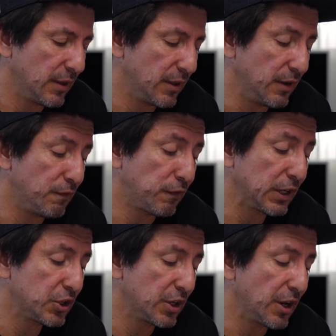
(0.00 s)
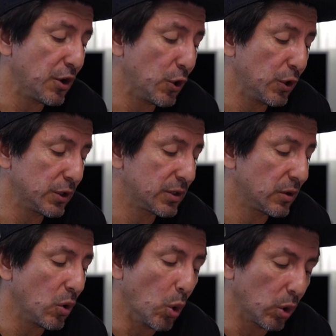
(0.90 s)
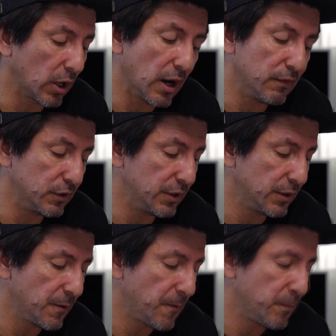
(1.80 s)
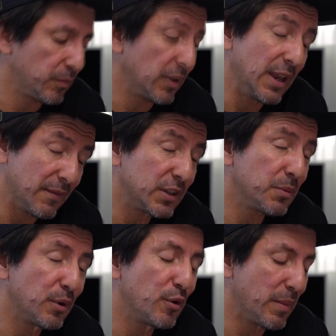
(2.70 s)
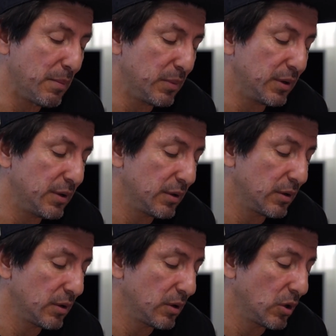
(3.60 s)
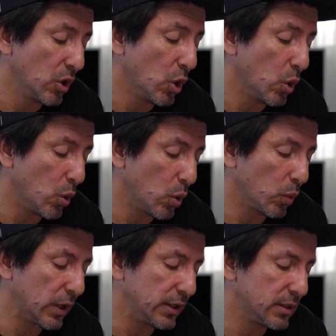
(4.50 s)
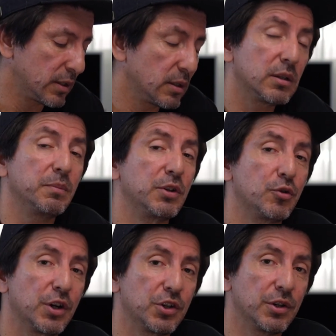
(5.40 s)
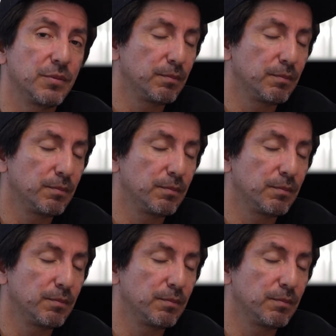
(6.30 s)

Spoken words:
the infliction and hurt all covered, never to be remembered, always to be treasured."